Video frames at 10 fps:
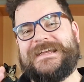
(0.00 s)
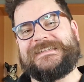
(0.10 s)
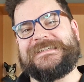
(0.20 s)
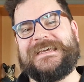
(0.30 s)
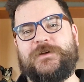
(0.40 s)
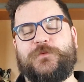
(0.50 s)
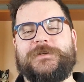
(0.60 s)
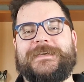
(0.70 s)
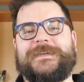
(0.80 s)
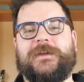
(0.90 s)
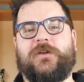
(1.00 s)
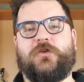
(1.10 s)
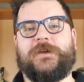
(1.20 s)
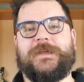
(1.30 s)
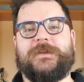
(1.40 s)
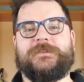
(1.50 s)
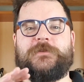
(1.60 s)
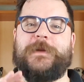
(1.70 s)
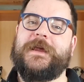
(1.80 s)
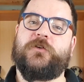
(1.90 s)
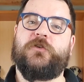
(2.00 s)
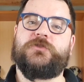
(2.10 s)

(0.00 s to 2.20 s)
Today we're taking a look at getting some macro